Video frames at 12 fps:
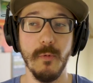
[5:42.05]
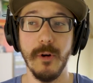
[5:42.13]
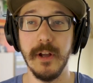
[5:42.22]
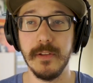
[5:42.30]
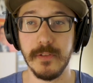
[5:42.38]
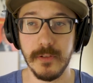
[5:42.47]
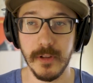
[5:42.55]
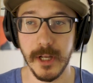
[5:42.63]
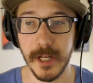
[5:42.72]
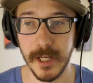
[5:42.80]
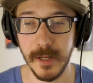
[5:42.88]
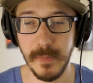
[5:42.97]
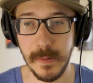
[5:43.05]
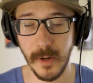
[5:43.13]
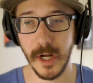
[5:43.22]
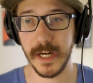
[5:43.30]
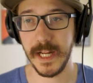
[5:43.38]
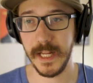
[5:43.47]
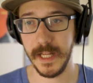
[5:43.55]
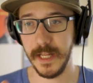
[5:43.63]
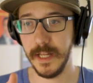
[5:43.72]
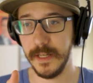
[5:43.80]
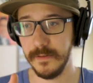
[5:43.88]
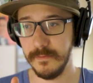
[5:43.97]
was Maibock,
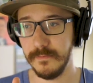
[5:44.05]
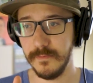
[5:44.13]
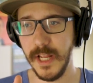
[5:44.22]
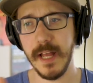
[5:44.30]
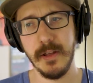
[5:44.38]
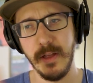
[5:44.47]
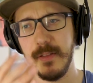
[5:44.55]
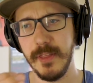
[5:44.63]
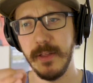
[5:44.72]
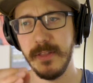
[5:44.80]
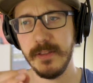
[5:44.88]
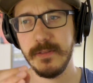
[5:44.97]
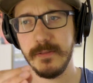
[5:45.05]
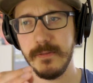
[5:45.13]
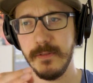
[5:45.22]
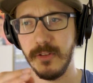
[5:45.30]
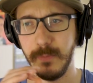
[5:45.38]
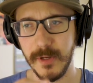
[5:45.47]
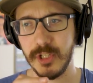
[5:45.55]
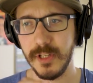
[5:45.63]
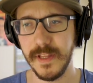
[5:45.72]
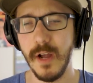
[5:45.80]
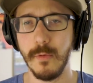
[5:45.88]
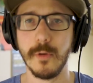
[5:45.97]
and yeah, I think especially
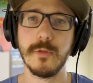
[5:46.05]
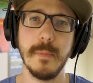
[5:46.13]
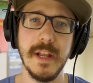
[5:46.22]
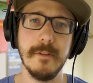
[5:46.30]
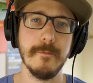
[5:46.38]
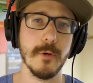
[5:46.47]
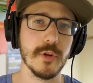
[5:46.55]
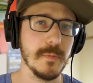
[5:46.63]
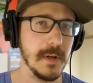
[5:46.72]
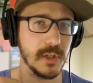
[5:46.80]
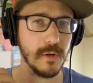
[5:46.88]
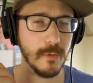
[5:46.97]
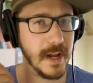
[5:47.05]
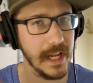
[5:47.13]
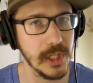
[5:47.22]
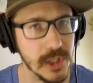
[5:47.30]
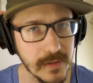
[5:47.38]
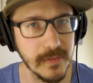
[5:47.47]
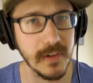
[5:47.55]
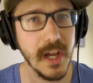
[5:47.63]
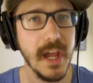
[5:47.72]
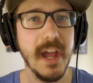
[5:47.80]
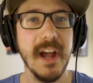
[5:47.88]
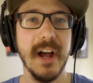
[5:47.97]
that one was made for special occasions.
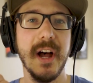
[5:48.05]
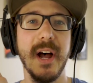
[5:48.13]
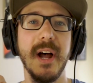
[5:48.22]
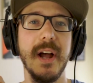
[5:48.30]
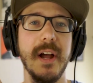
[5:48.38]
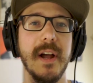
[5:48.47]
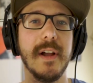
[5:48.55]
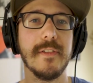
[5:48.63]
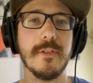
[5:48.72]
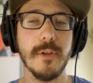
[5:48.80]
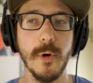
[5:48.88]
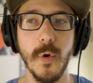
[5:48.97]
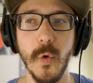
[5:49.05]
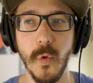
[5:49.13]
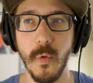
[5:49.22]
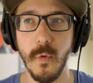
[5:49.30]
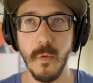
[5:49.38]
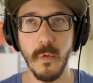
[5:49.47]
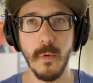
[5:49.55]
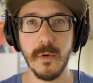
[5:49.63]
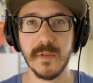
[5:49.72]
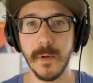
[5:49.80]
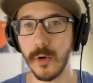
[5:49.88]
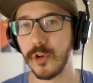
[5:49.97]
So
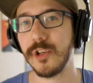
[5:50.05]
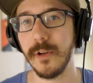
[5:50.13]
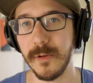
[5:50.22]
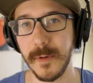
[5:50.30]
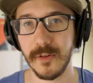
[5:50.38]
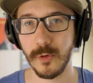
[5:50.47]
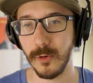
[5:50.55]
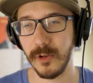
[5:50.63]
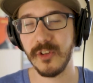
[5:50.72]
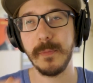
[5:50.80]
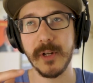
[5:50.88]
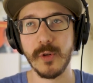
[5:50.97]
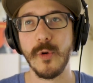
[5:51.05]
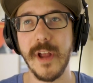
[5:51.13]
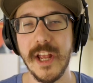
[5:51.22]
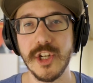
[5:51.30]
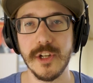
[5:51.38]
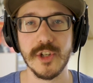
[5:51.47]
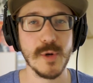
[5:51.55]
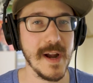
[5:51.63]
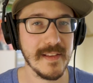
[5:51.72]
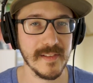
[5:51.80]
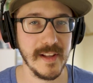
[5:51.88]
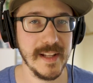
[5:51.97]
special occasion
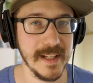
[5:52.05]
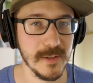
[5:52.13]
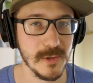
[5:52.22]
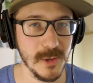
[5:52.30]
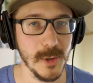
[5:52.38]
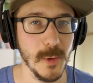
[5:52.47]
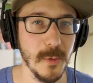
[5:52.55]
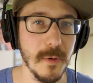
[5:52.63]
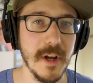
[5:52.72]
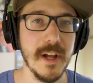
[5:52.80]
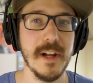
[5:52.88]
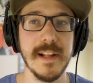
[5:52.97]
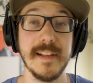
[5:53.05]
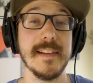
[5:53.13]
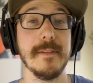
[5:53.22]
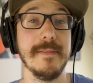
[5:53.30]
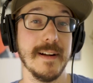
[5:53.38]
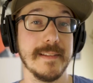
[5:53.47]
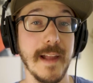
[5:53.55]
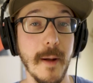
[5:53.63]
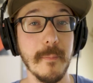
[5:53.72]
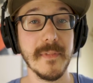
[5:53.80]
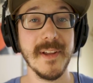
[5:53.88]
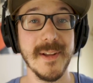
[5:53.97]
translating to let's get fucked
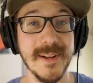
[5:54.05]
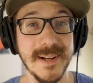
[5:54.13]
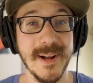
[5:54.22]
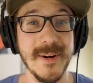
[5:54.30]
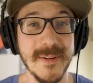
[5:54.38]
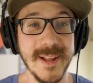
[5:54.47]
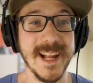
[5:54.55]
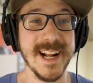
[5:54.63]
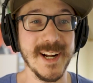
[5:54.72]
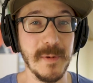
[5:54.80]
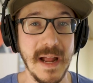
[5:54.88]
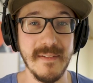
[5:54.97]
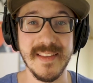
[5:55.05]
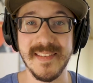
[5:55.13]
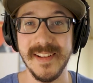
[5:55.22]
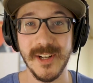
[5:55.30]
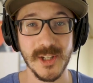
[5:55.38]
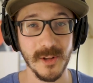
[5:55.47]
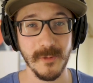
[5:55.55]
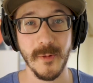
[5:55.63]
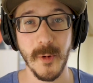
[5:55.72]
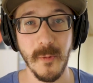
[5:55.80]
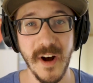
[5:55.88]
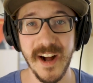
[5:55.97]
up. Like we haven't seen each other for
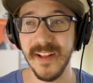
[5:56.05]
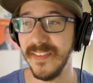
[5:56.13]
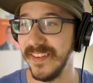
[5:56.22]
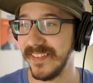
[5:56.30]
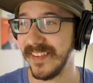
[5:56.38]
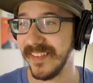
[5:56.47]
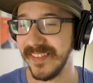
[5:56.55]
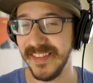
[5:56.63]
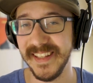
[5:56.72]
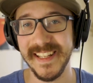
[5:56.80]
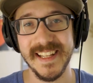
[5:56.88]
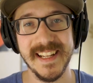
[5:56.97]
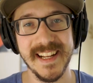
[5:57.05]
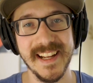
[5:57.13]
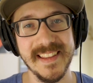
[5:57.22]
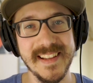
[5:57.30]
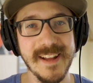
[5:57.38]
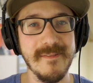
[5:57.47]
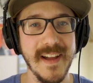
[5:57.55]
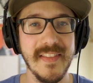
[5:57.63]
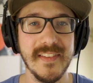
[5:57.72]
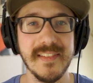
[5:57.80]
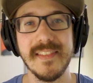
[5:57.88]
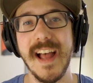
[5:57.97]
a while. This is the event.
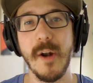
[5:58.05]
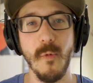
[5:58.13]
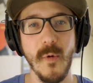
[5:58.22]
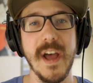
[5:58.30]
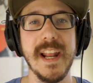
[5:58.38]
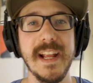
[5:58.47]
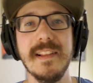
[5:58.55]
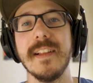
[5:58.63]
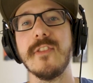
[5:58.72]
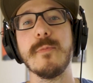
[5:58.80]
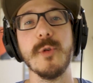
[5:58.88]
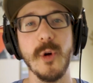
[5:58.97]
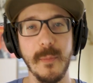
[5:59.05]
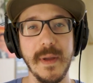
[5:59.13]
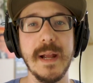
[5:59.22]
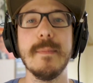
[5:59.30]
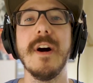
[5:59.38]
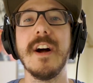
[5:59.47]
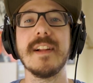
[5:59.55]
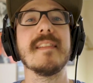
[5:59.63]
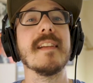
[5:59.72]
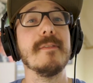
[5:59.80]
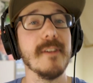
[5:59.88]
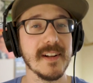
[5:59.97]
This is that wedding. Let's brew a Maibock.
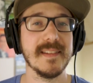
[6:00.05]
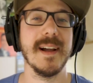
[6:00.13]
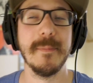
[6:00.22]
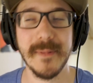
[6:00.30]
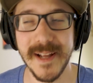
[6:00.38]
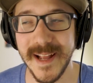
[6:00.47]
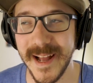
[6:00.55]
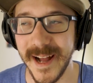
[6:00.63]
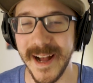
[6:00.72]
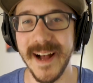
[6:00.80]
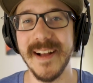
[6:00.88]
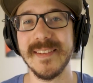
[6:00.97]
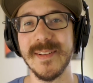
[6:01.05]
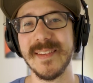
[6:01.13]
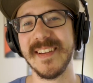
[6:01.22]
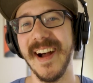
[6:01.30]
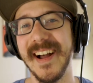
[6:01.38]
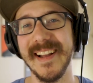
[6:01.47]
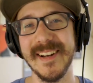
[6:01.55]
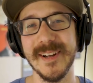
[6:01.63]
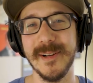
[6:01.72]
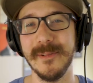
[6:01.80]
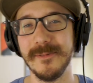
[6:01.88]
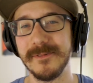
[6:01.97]
Let's get fucked up. So it's kind
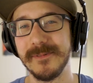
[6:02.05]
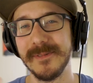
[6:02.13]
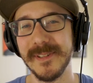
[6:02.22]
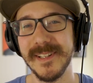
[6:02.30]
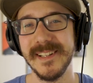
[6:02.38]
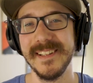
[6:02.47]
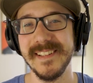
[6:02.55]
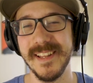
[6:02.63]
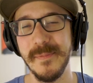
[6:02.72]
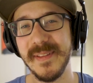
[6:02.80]
of the